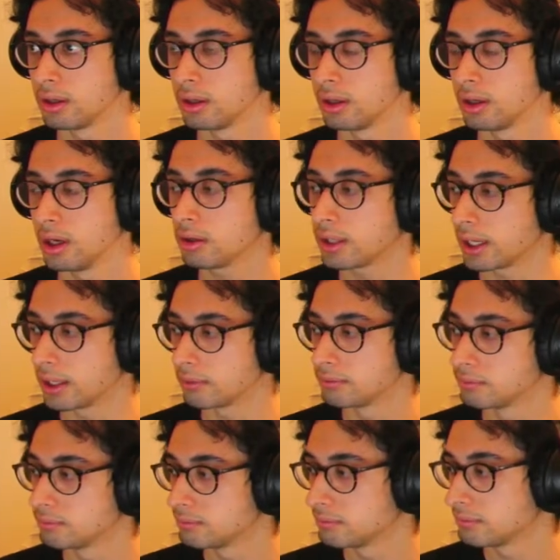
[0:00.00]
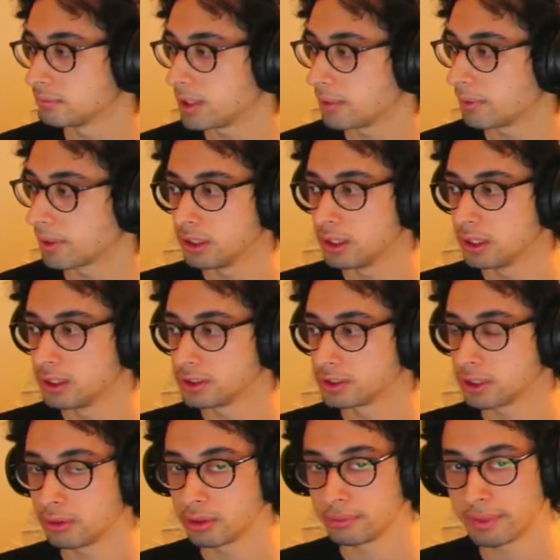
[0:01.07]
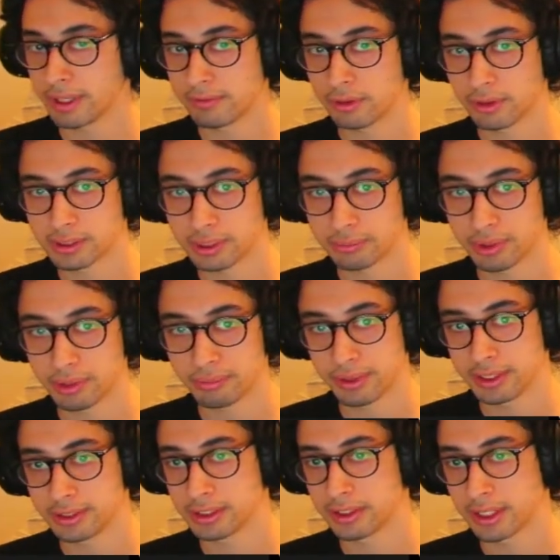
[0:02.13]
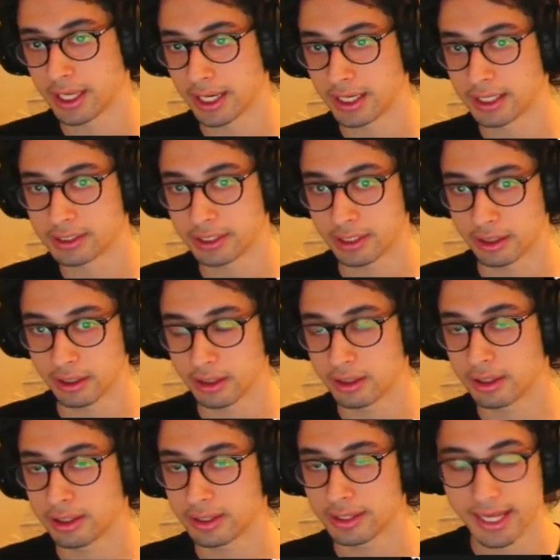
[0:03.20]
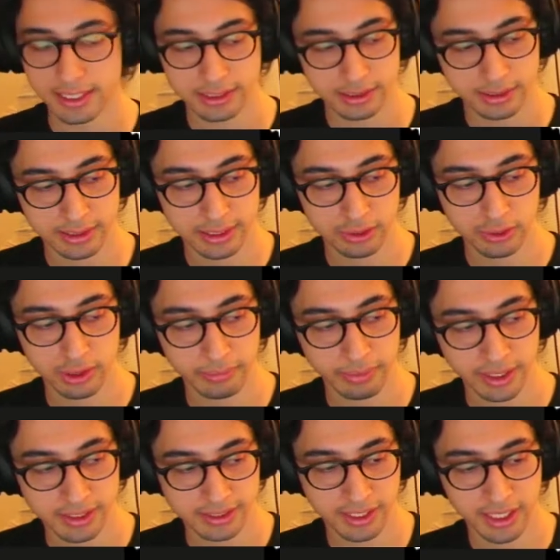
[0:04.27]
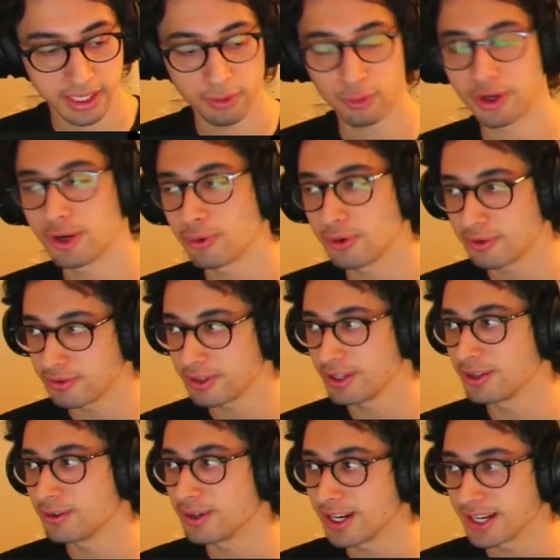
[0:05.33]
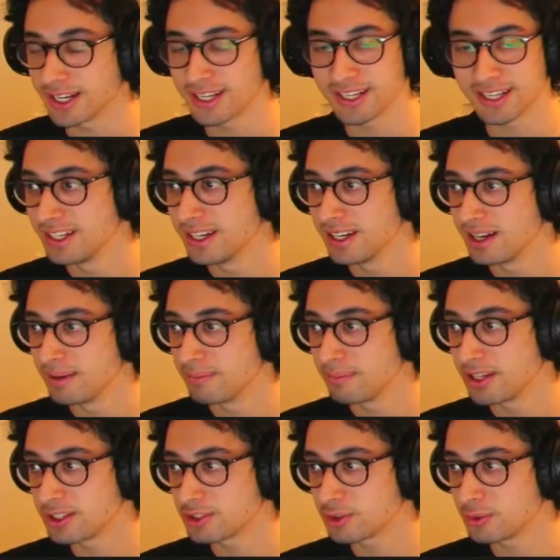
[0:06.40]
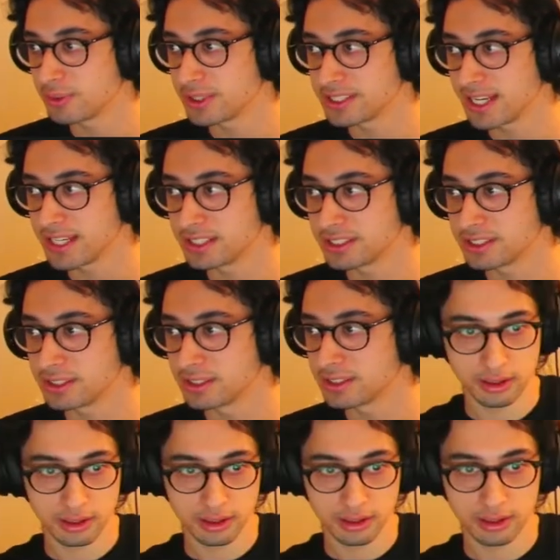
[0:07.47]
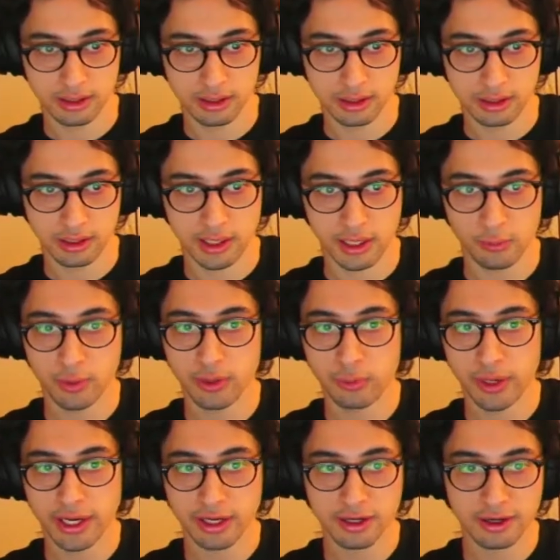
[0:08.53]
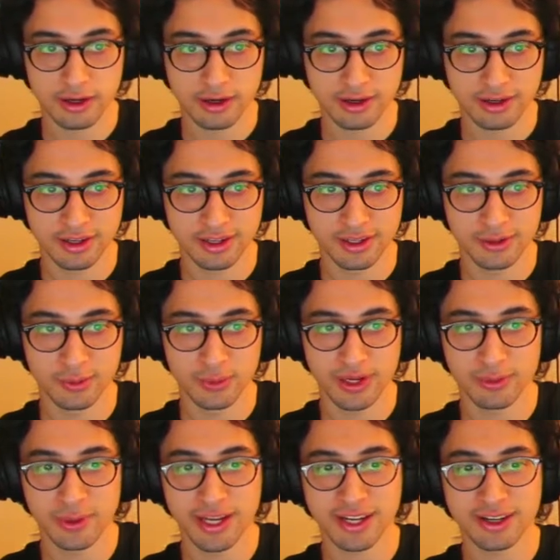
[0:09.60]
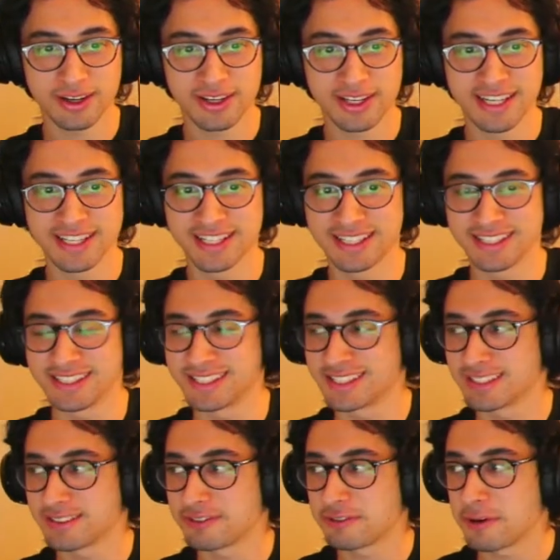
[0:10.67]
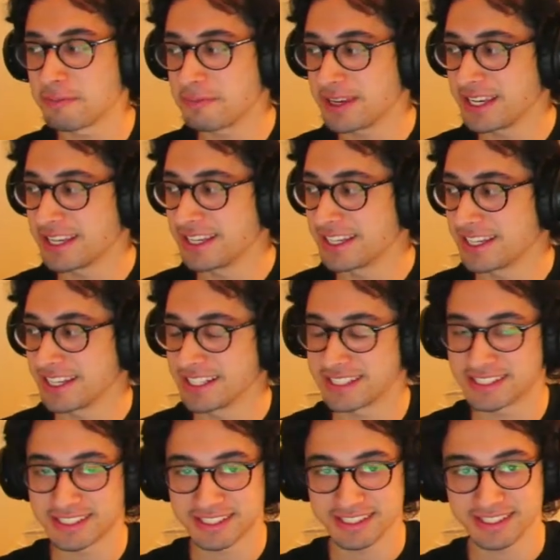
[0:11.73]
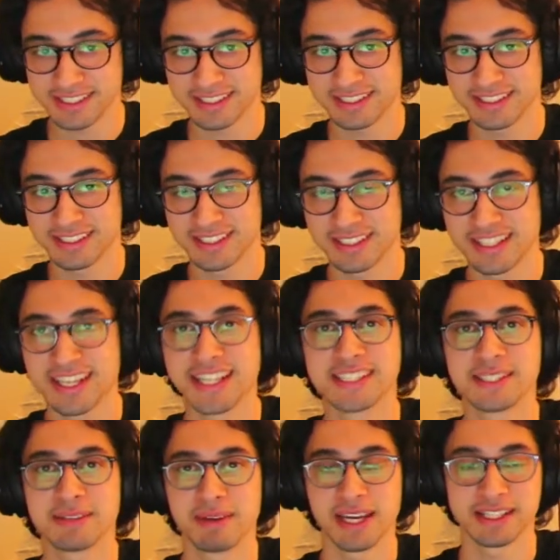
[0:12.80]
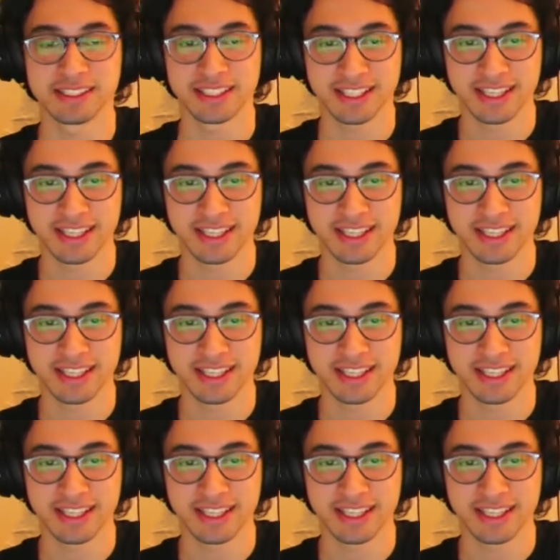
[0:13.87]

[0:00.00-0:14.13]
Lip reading: Okay, there we go. So you may have noticed I put a bunch on the A tier. That's only because I want to reveal my true intentions. All right, Wind Waker. Wind Waker is, for me, it's amazing.